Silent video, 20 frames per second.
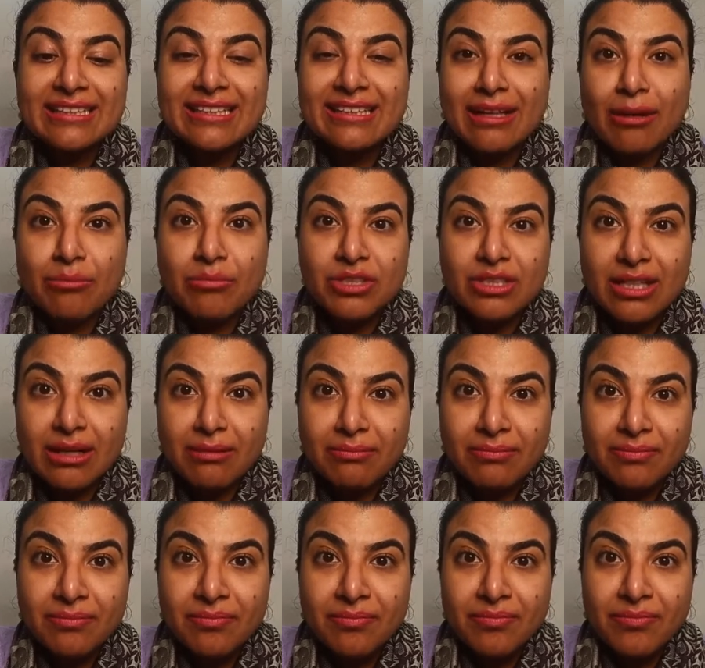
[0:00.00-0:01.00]
as lump
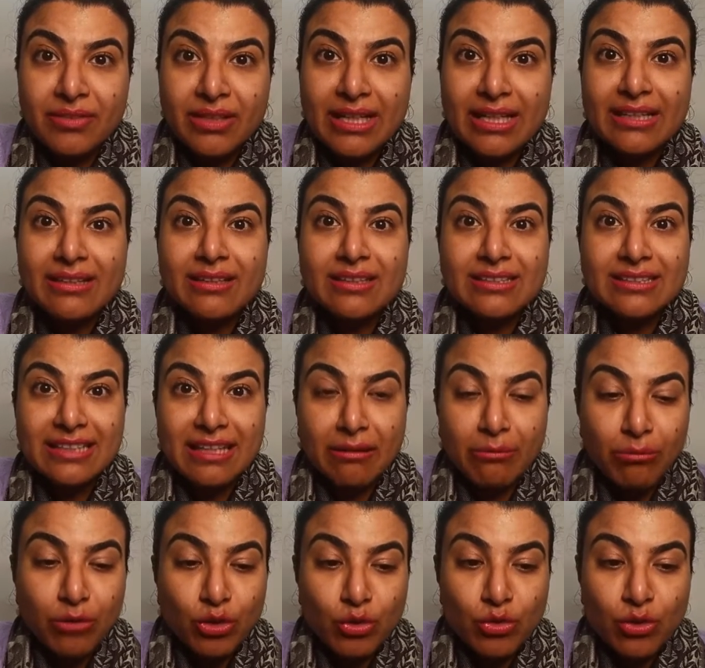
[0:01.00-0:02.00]
sum in the
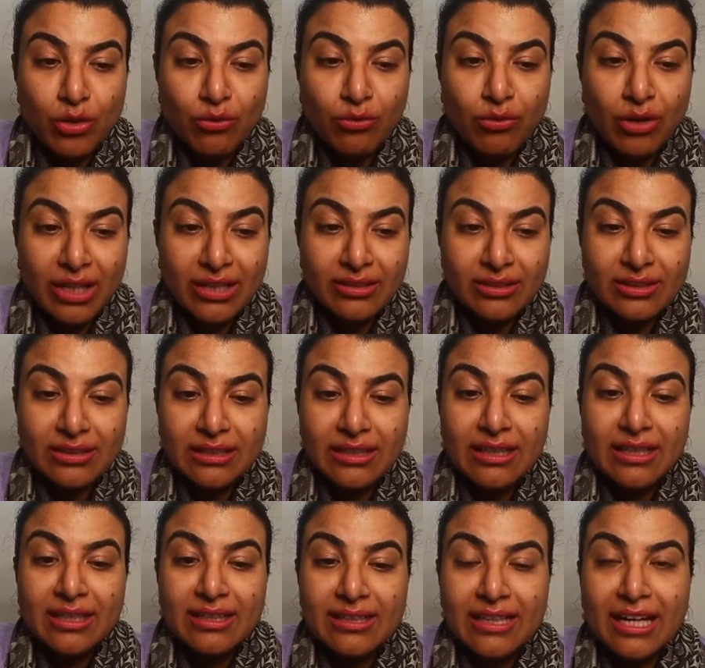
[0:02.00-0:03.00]
same mutual funds
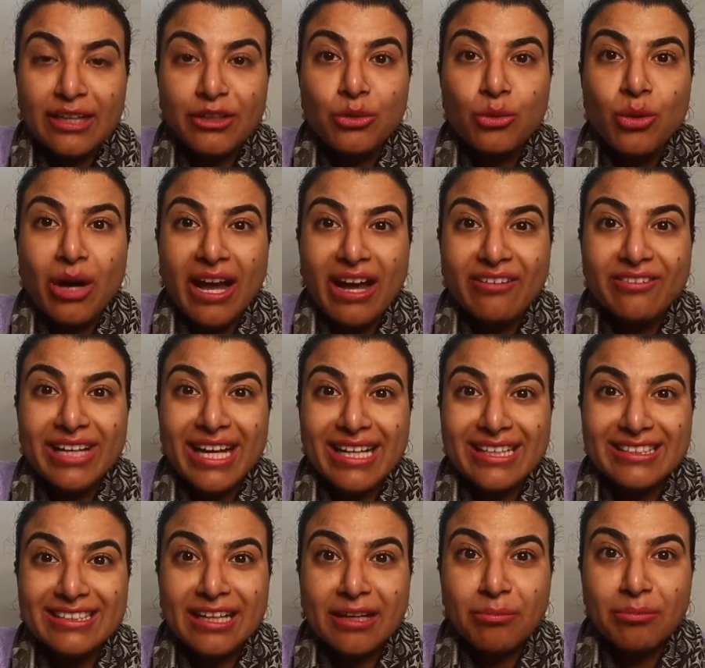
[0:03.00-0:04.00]
that you have
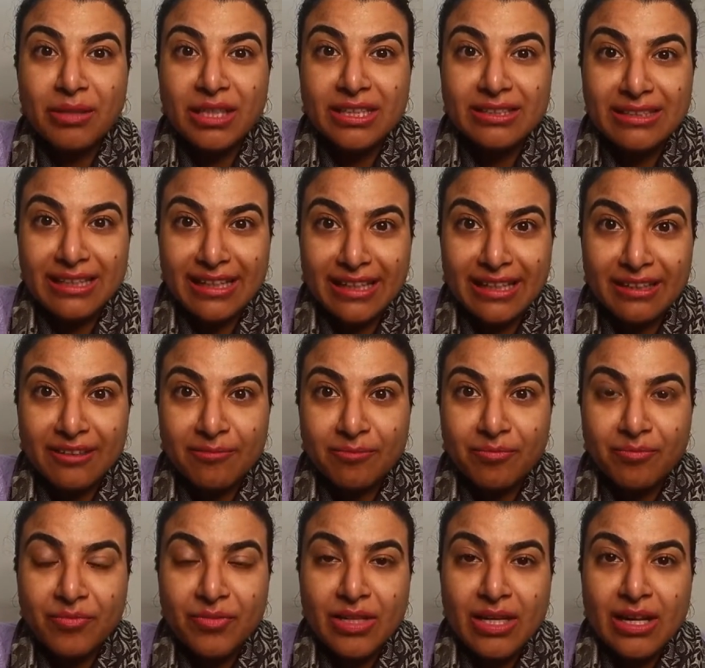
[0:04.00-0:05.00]
SIPs in.
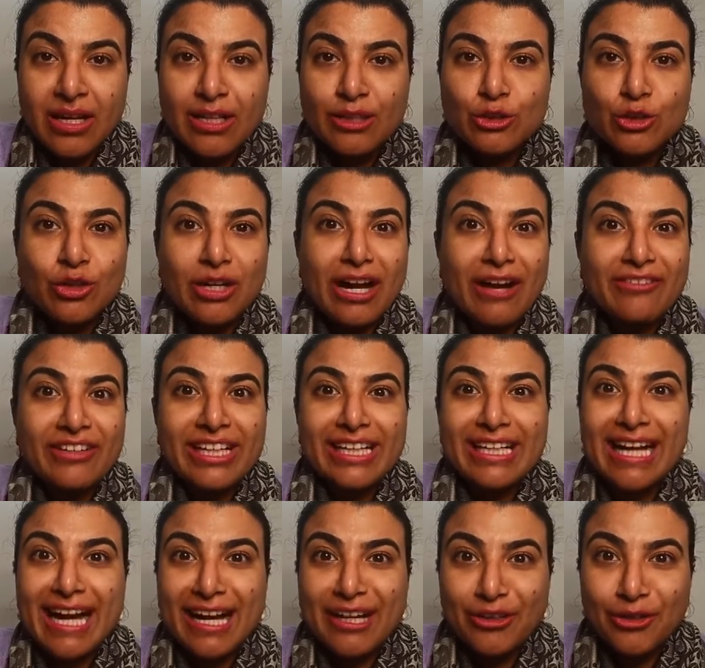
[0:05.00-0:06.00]
So
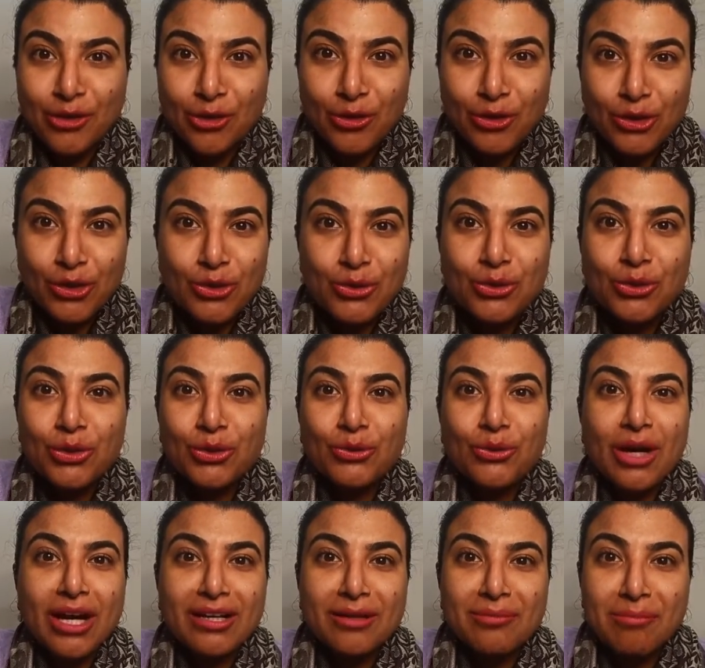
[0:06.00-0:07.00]
Kaveri, I know you,
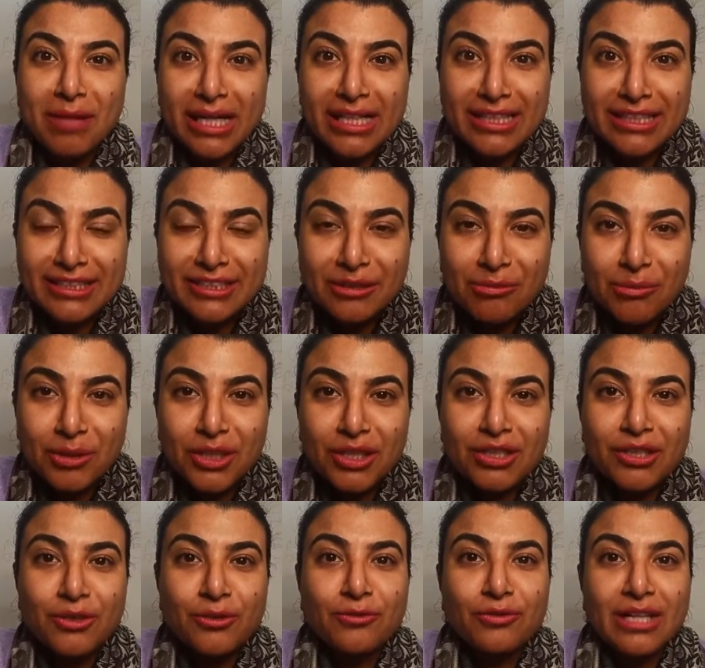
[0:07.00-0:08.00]
you are a money
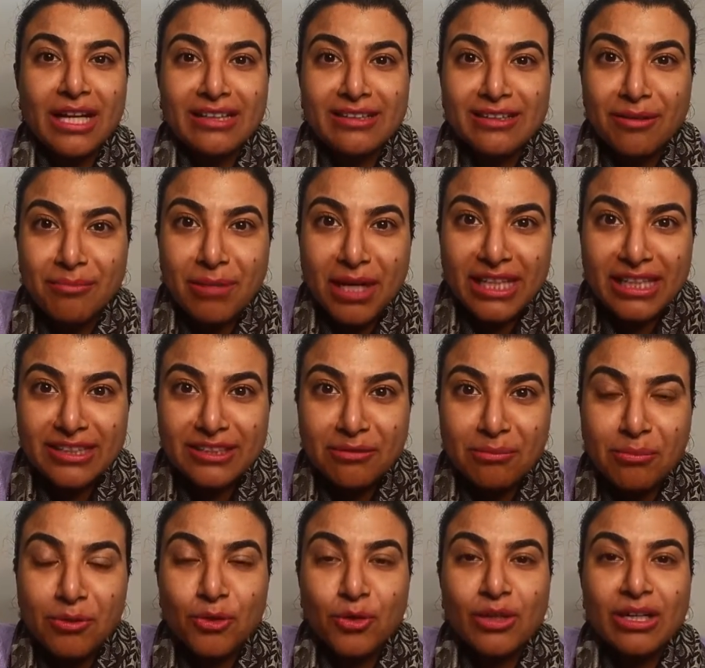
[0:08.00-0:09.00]
gymmer, you've done the money
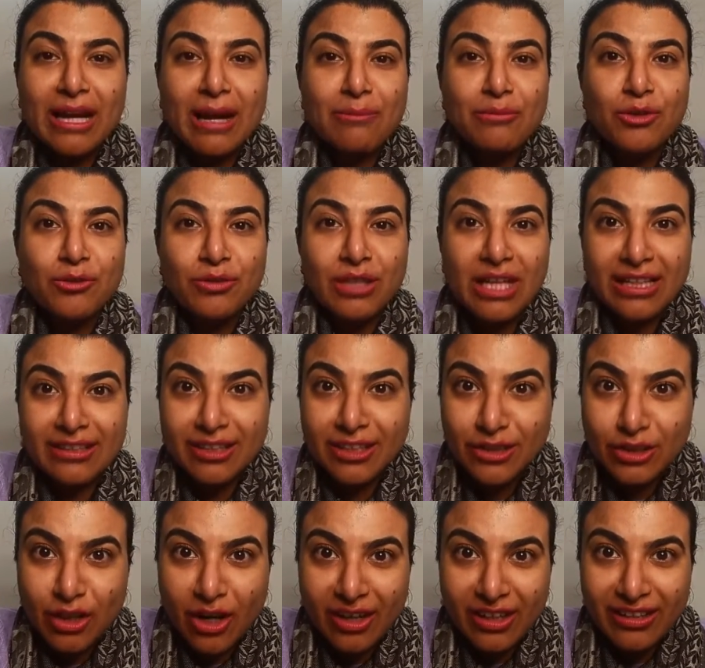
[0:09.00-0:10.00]
gym program, you've done
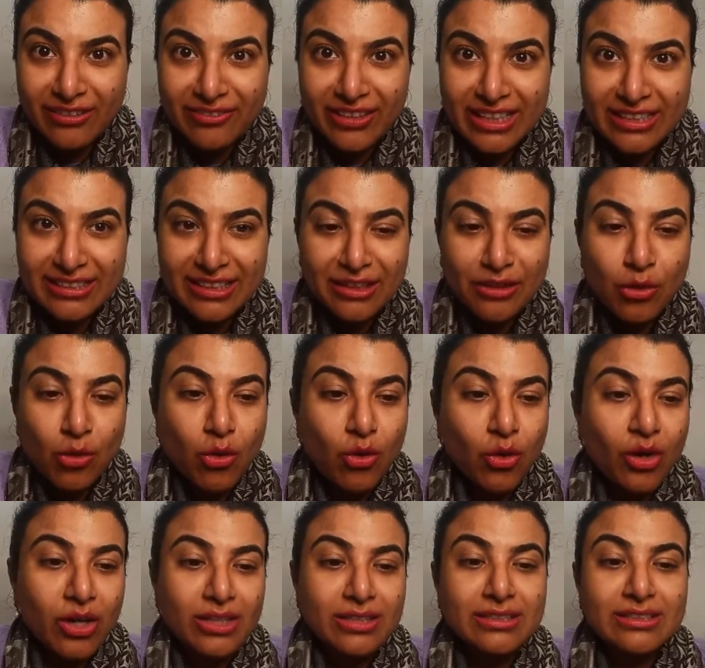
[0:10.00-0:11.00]
the stock investing
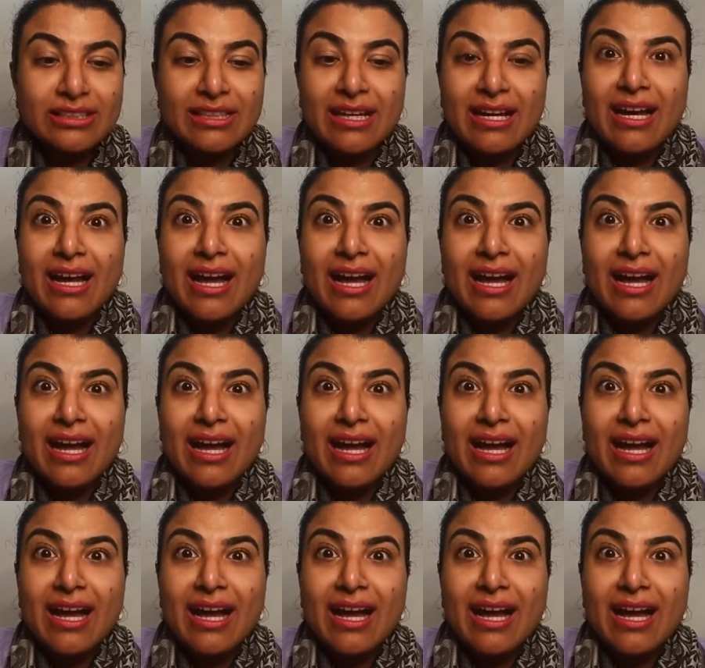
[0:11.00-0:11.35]
course.